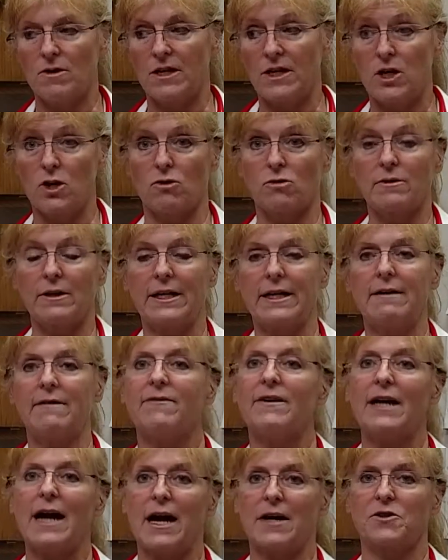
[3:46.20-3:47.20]
yearly
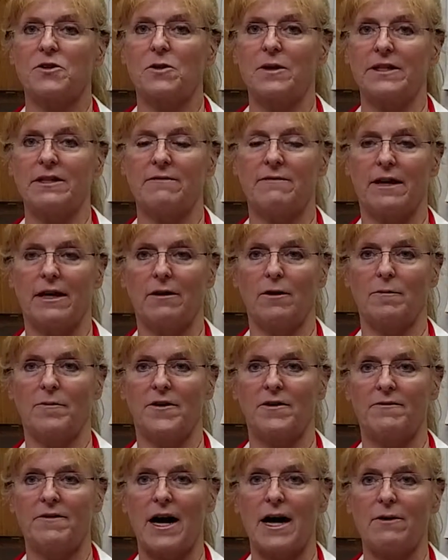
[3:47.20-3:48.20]
that actually
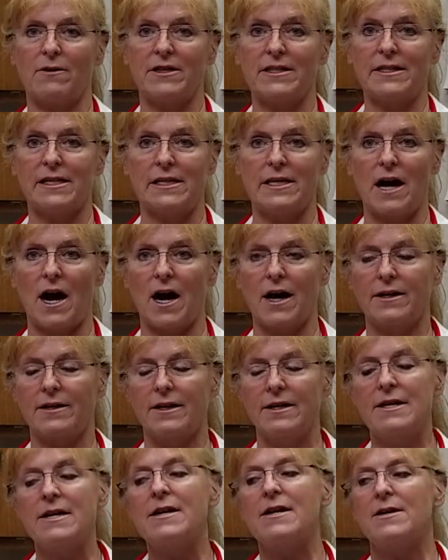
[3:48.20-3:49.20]
developed the virus and
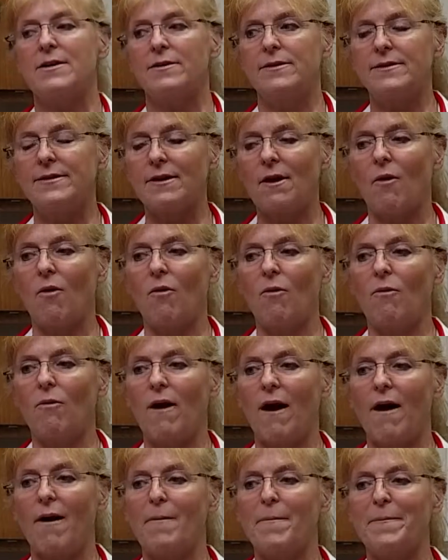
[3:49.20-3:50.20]
died. So
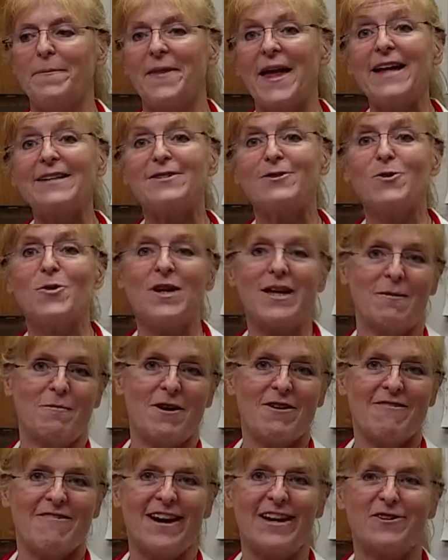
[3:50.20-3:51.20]
that's
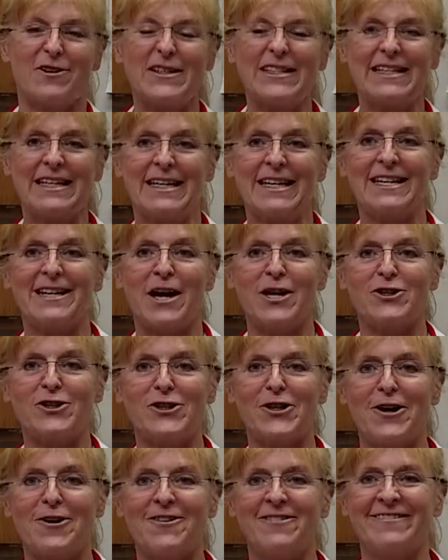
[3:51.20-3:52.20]
leukemia virus in a
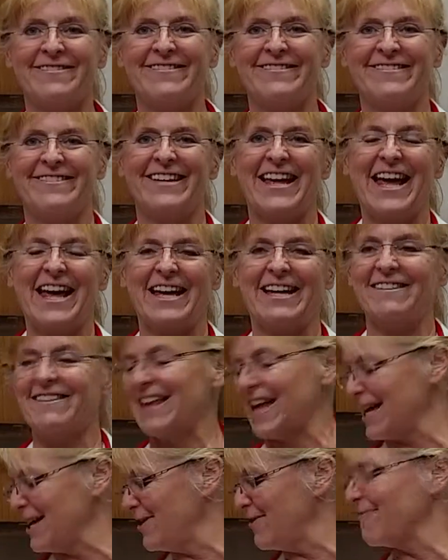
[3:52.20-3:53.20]
nutshell, and
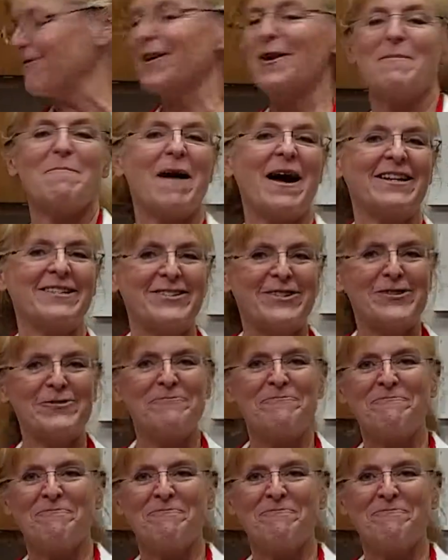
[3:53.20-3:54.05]
thank you very much.